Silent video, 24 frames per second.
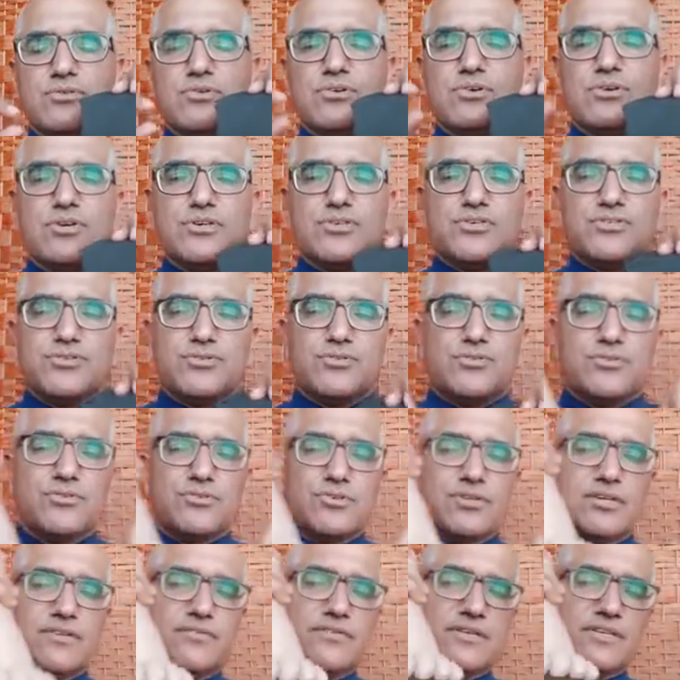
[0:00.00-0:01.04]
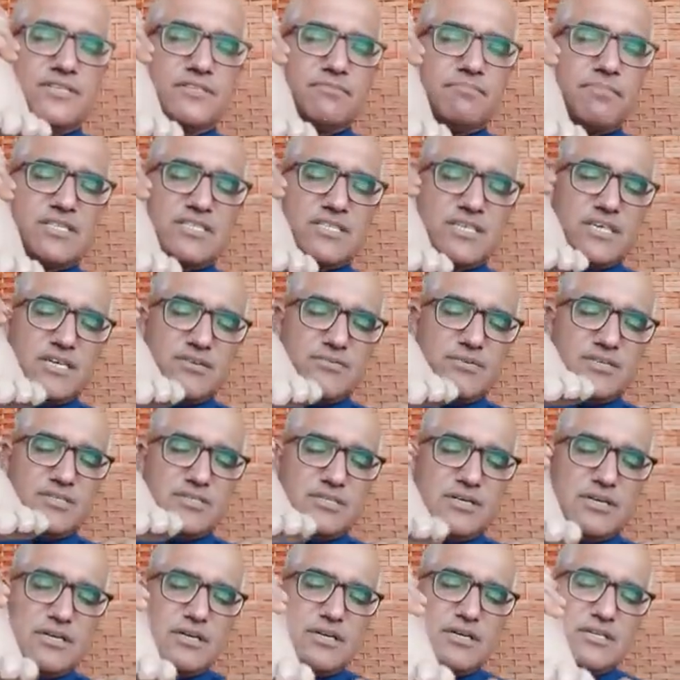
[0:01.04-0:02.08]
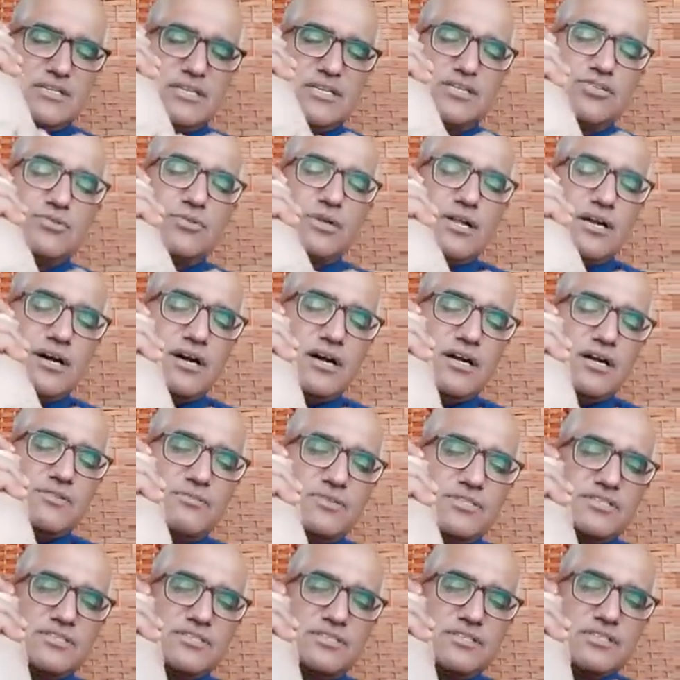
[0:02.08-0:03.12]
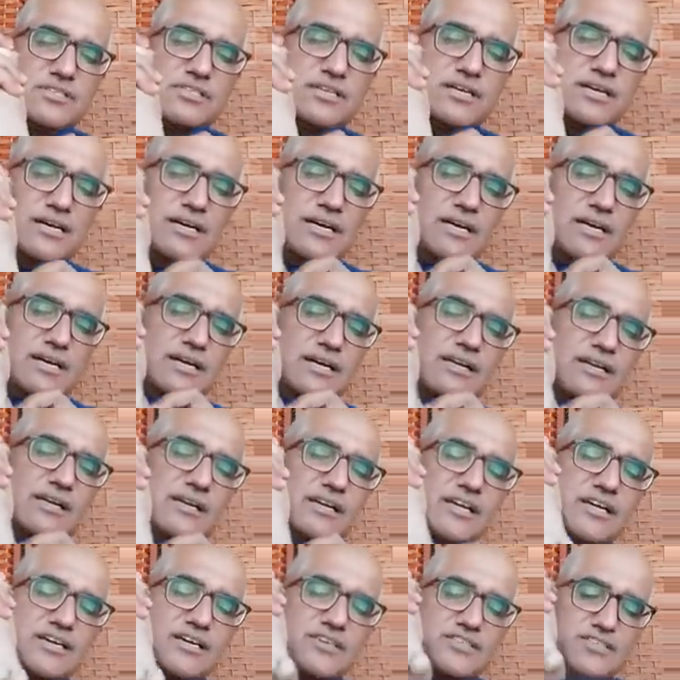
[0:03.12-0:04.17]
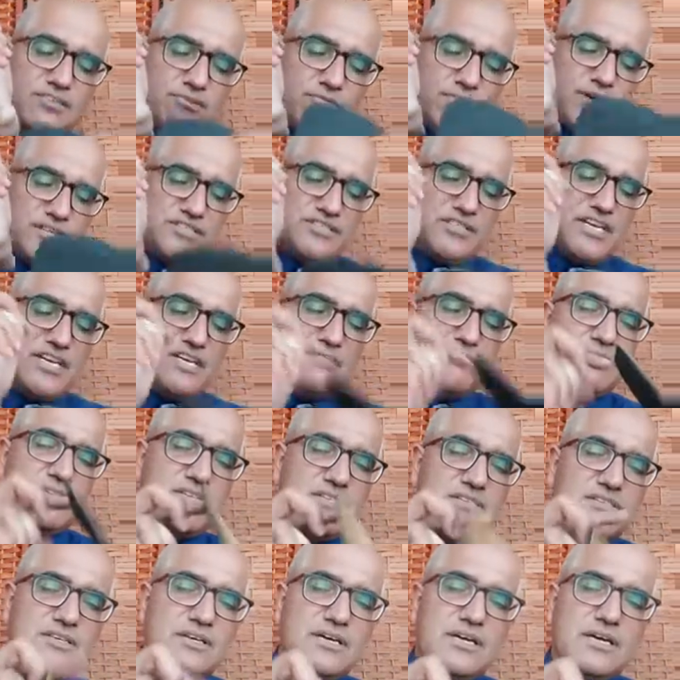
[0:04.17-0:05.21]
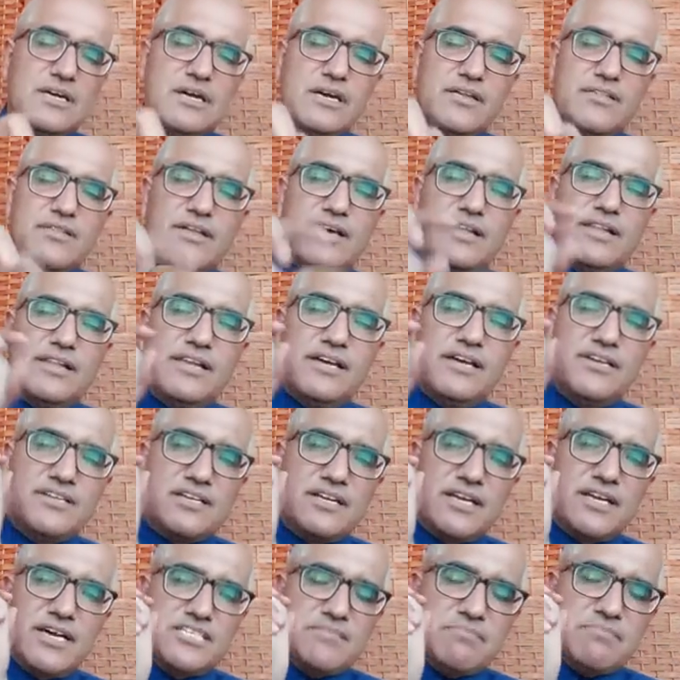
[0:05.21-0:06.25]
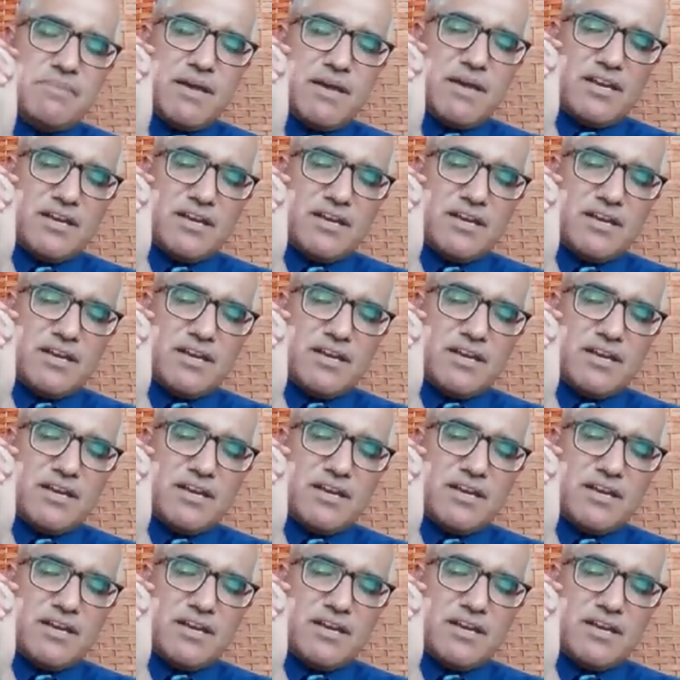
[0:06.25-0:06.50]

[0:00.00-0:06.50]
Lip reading: So if it is pes cavus, then you will always need a lateral wedge. That means the lateral aspect of